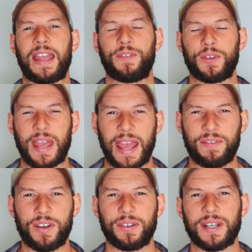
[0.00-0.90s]
If you
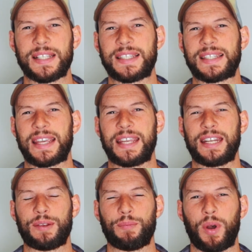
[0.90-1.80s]
haven't already
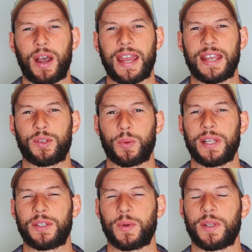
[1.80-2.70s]
seen my
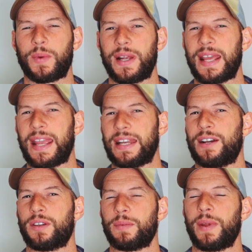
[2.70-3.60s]
2021
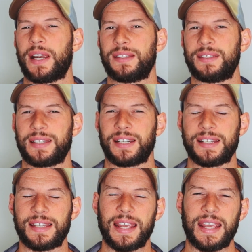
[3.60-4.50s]
handheld comparison
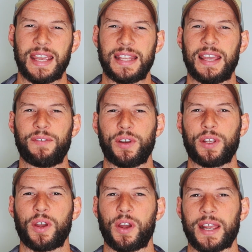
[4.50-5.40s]
series, in that
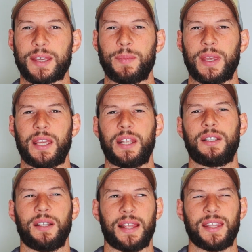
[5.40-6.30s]
video I
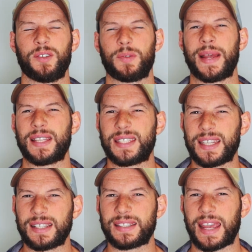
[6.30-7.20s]
compared, I think it was about
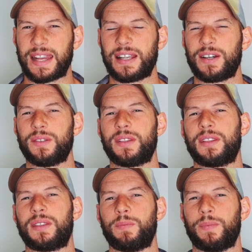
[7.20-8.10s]
6 handheld
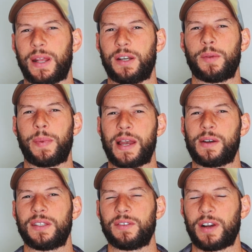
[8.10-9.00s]
battery
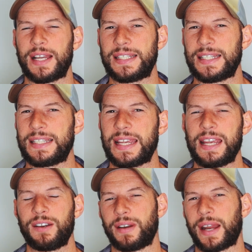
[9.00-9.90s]
powered devices,
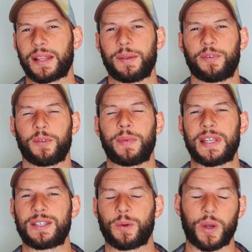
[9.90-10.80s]
ranked them from
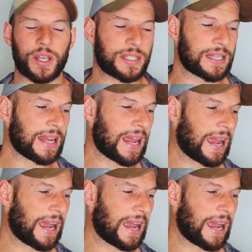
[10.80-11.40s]
best to worst.